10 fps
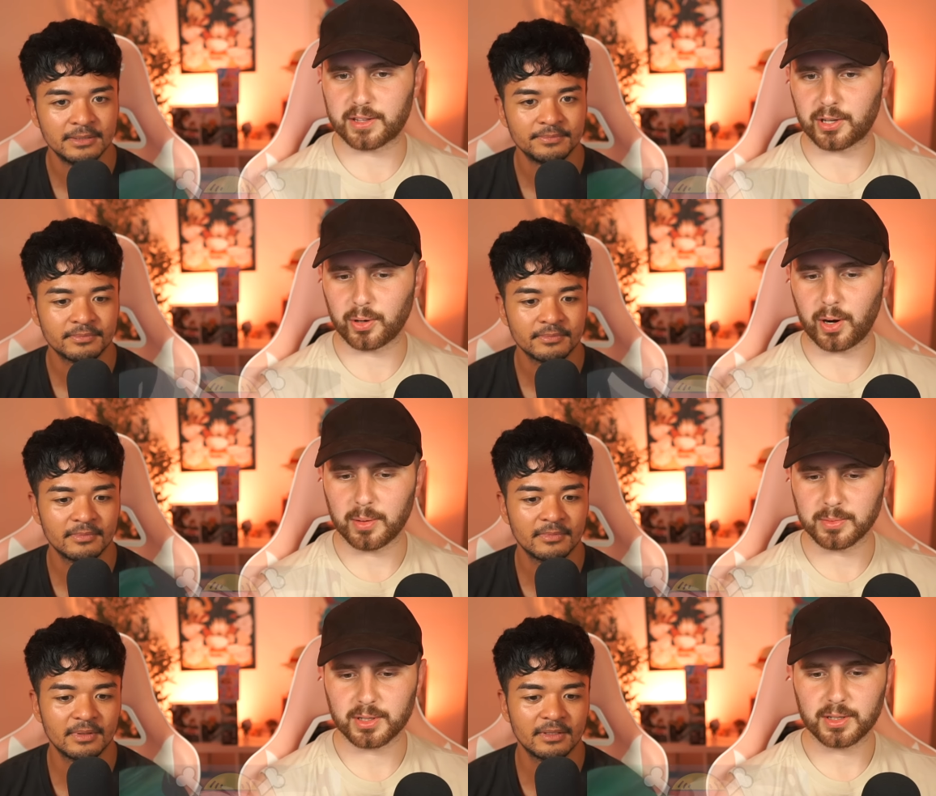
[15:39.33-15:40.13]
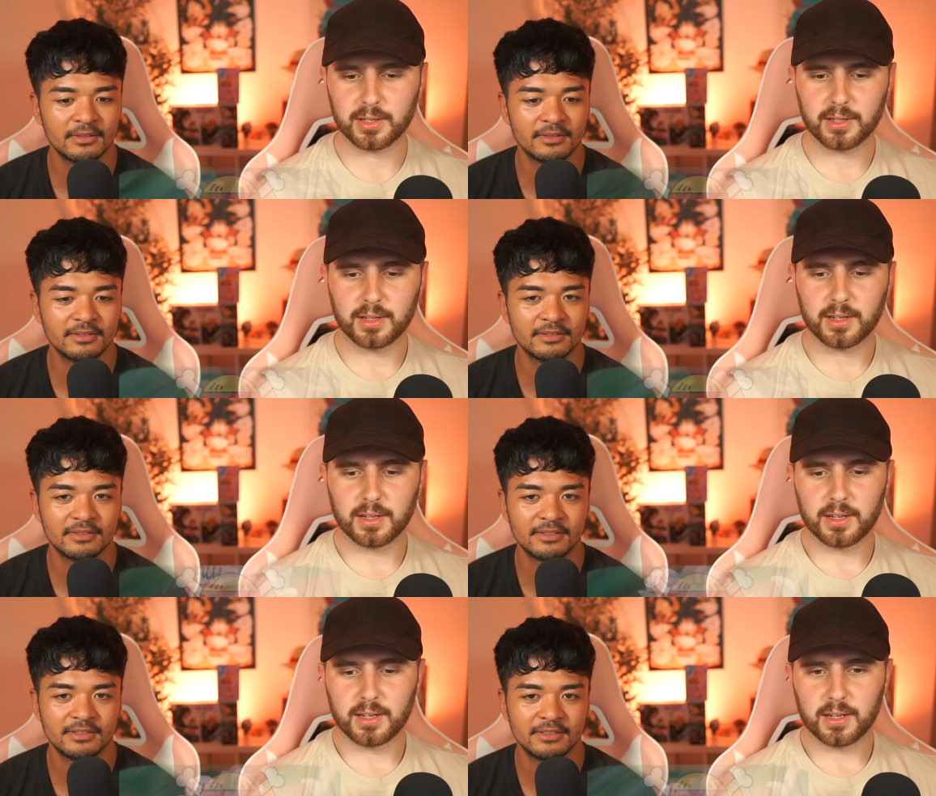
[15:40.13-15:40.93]
Speaker 1: two arms.
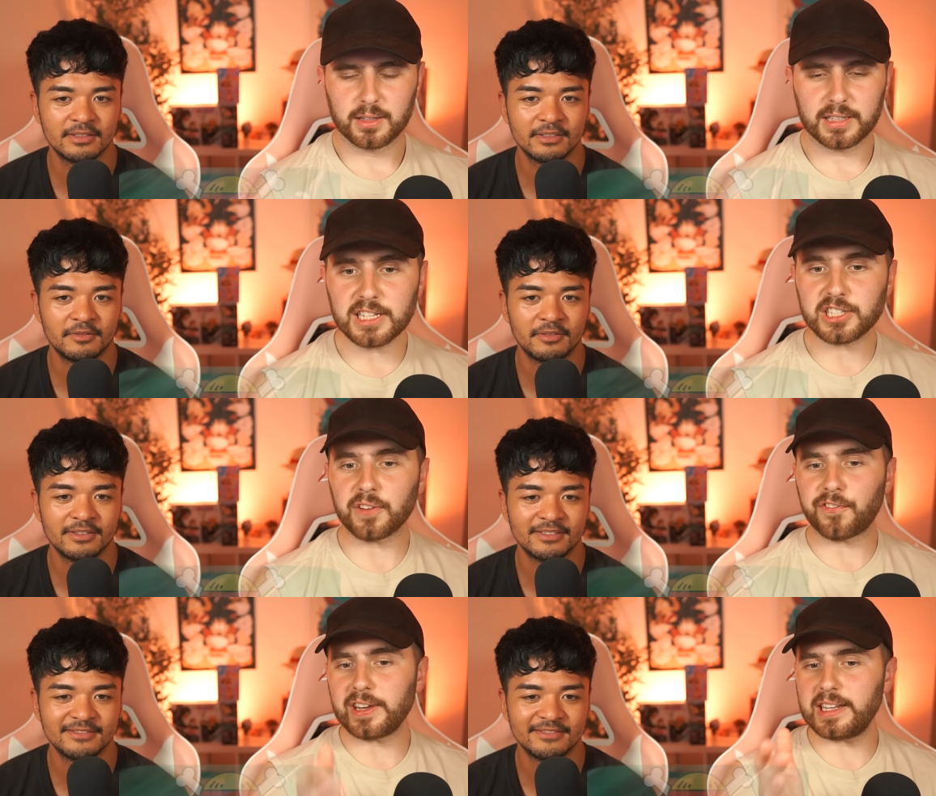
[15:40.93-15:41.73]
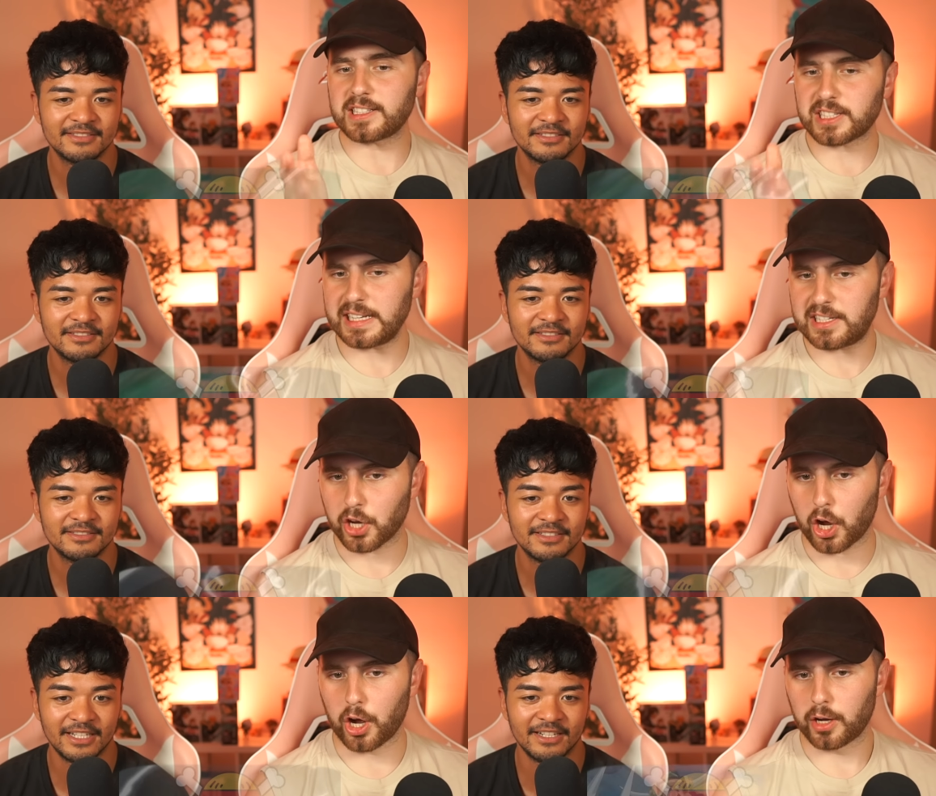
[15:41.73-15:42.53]
This defeated
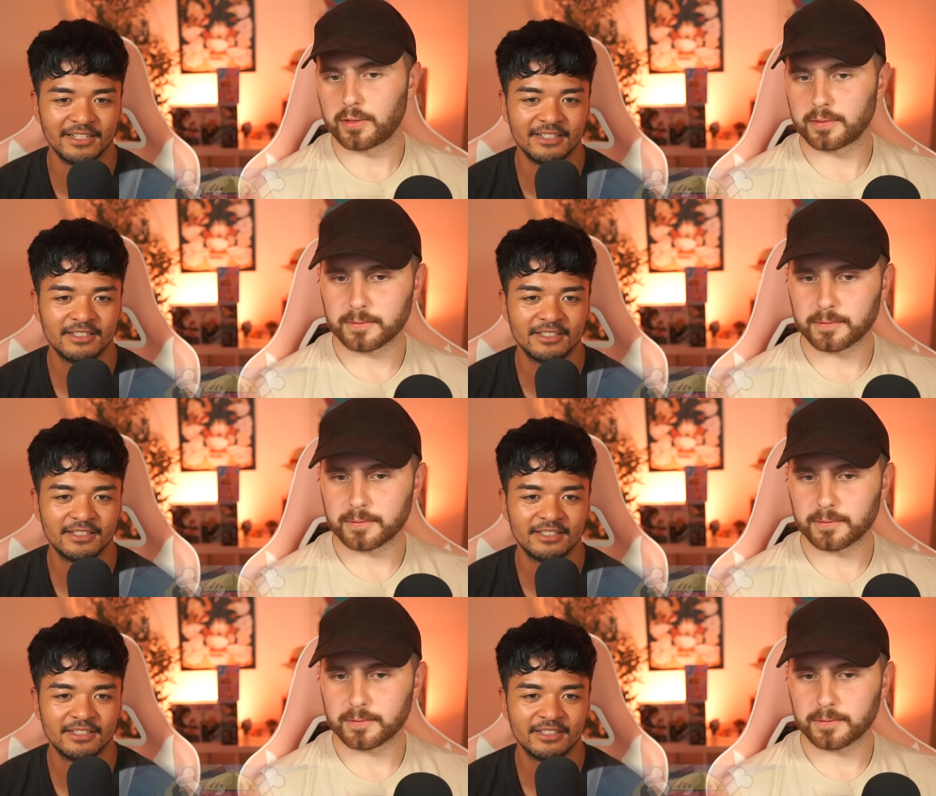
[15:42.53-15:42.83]
Caesar.